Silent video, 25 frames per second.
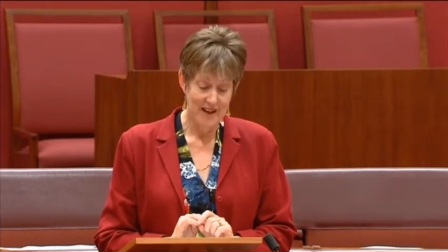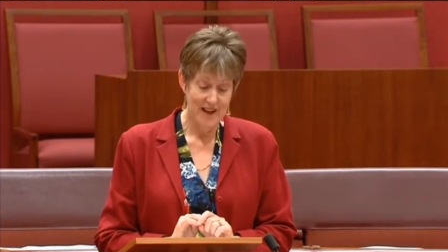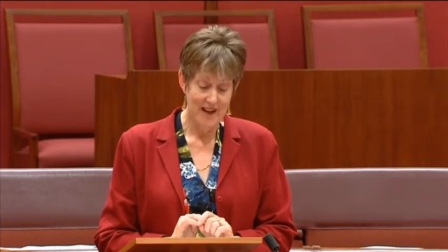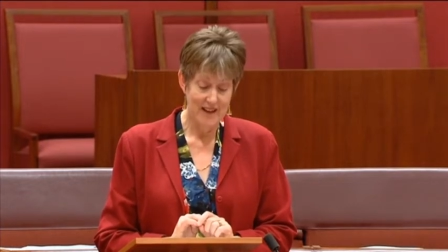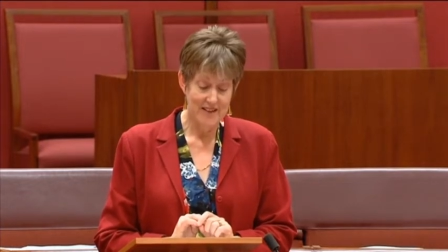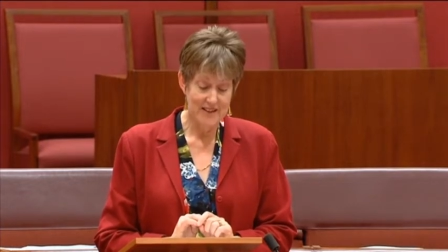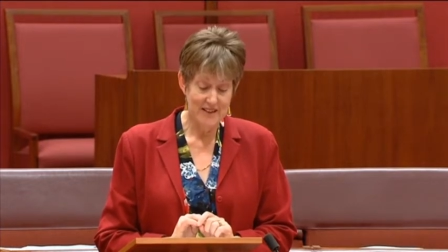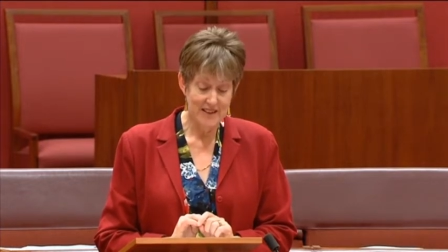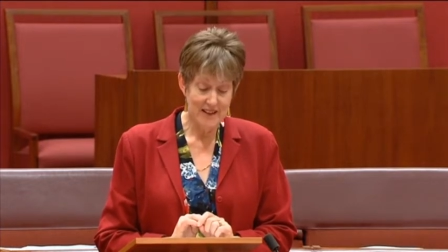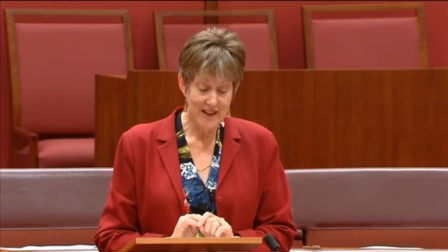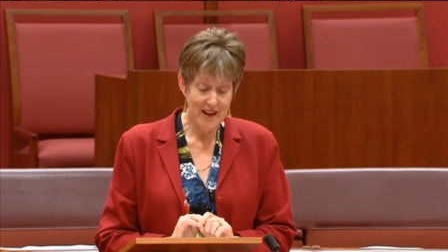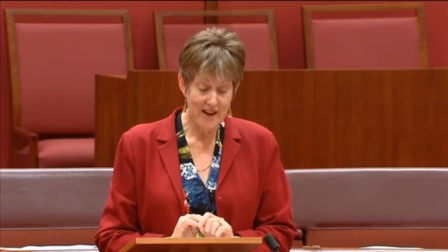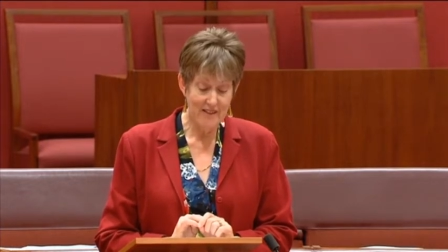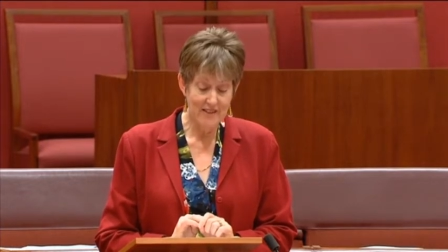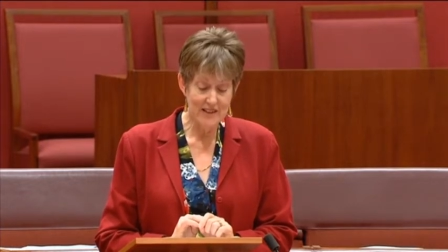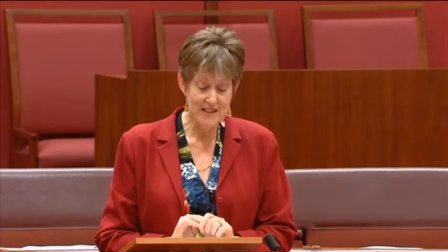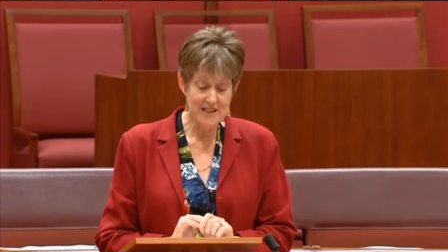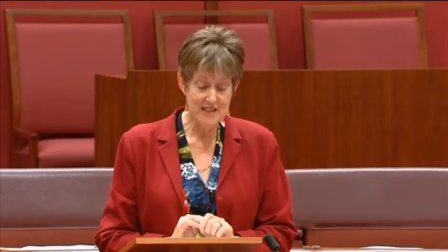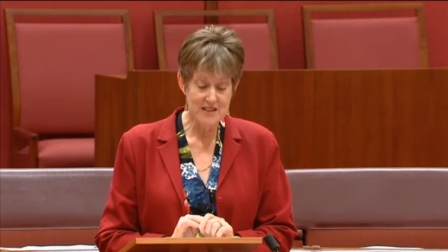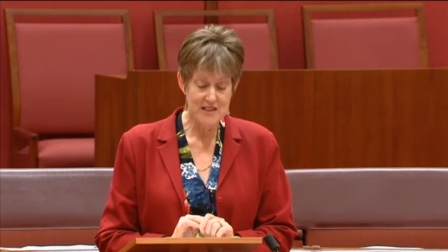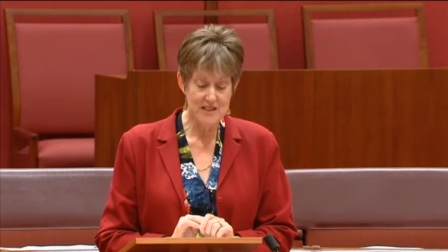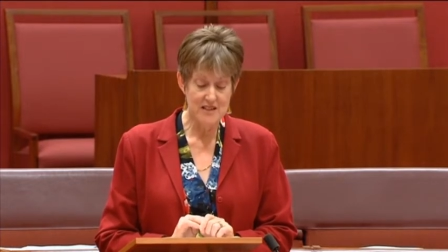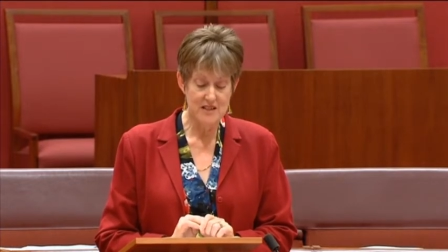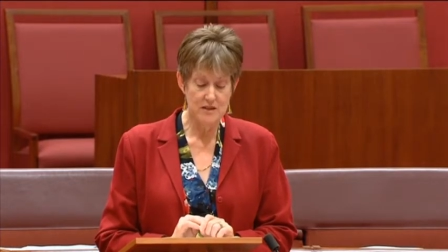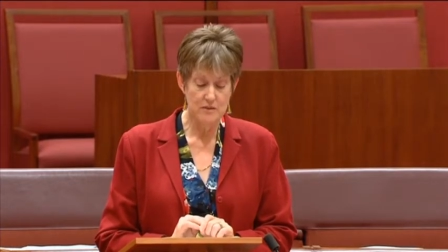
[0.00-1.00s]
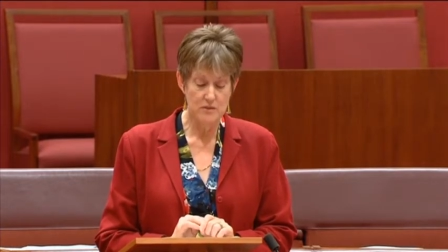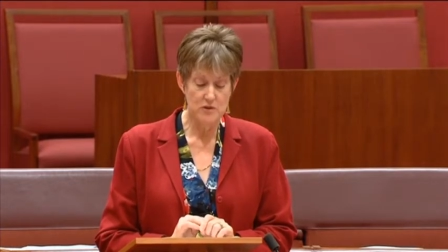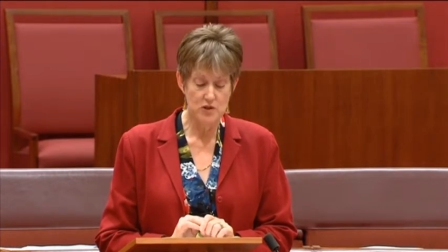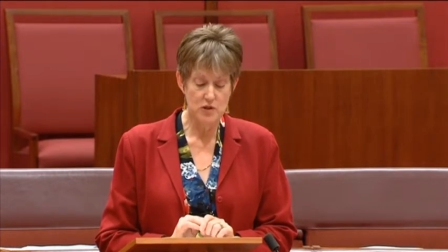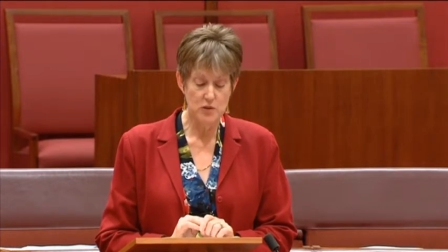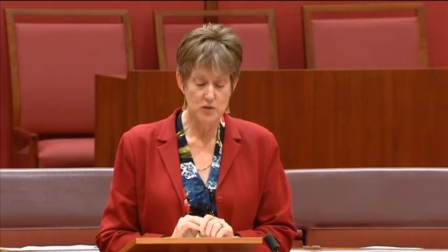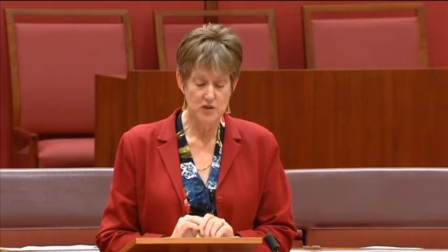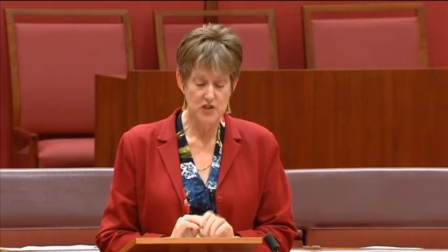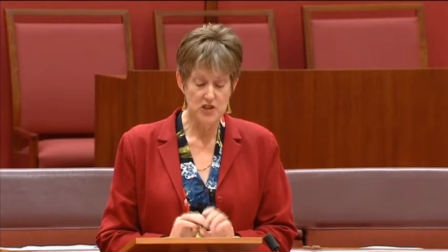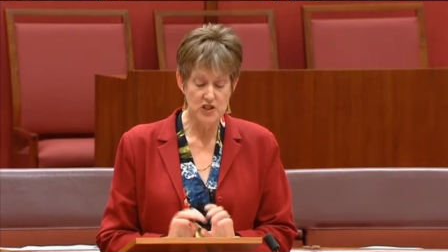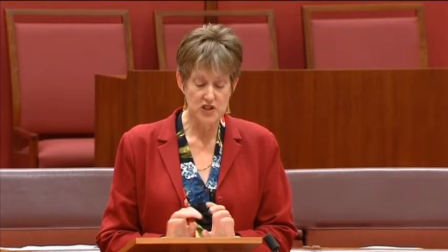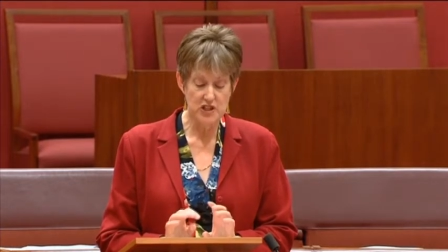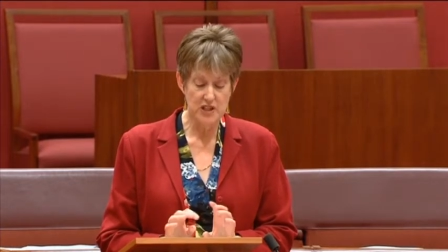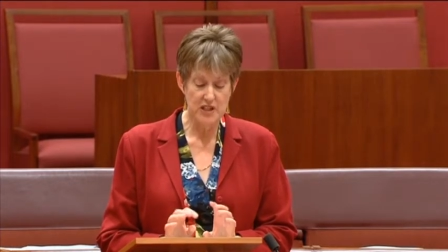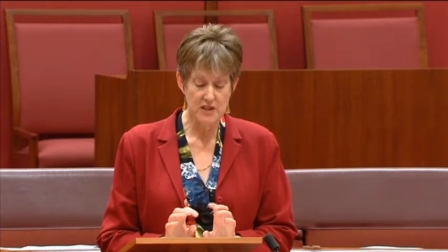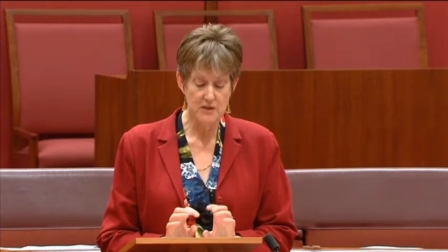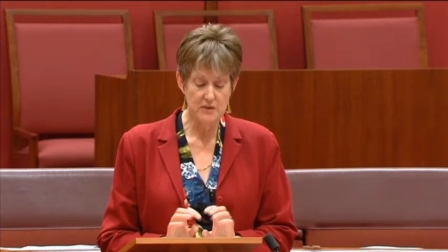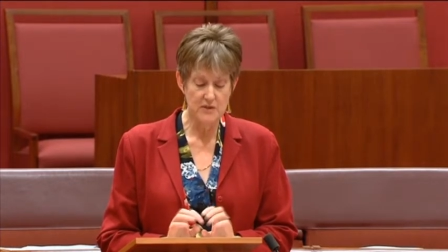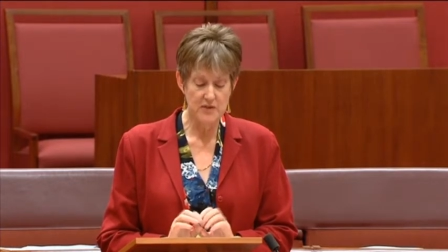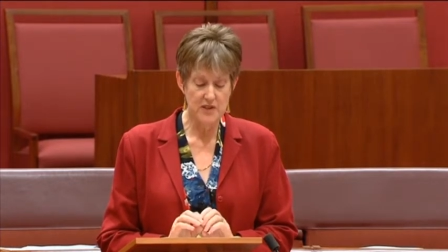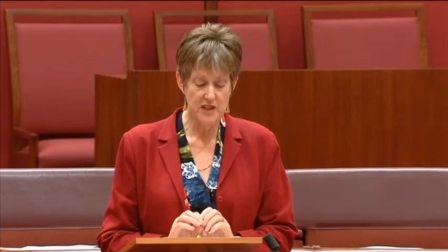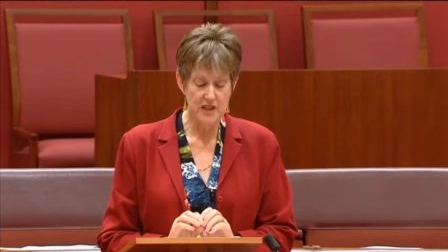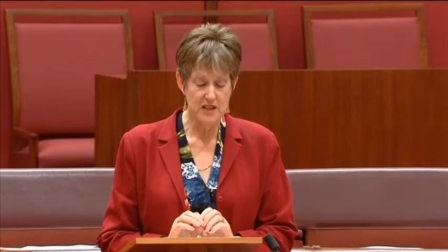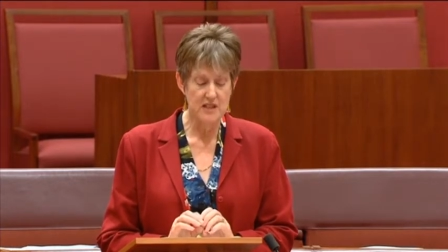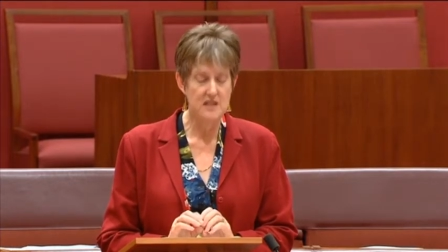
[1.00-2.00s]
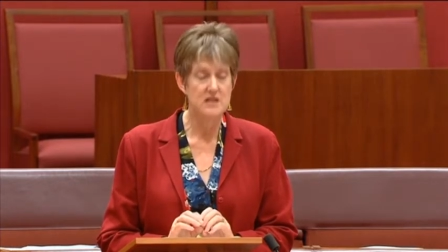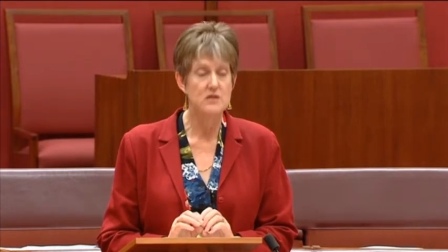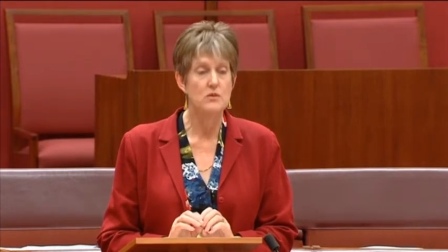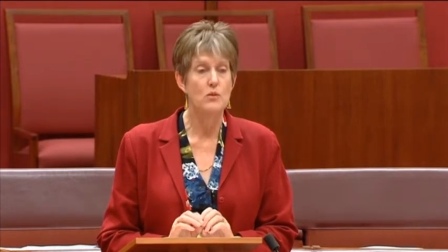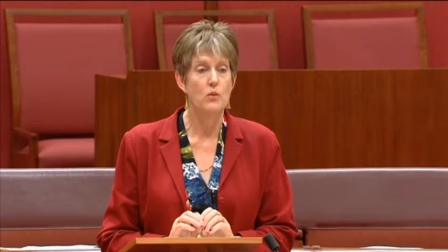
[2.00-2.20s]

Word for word: and encourages them to achieve things